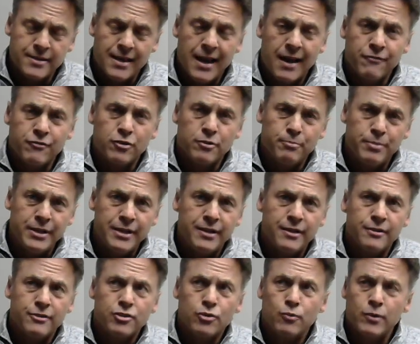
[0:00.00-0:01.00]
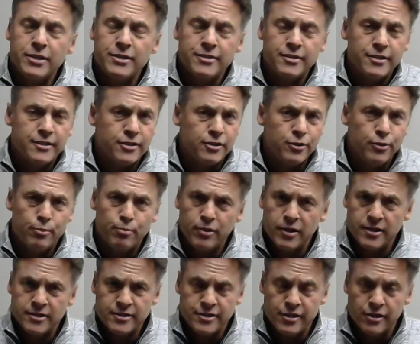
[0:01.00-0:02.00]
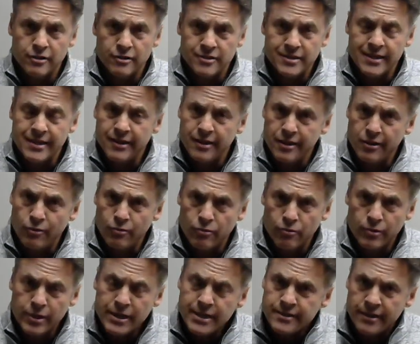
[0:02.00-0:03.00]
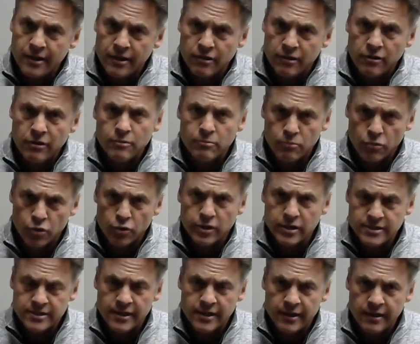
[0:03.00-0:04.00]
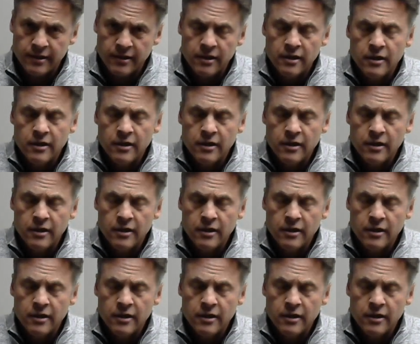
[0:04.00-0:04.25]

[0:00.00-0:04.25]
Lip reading: after being 22 plus years in a retail mortgage setting,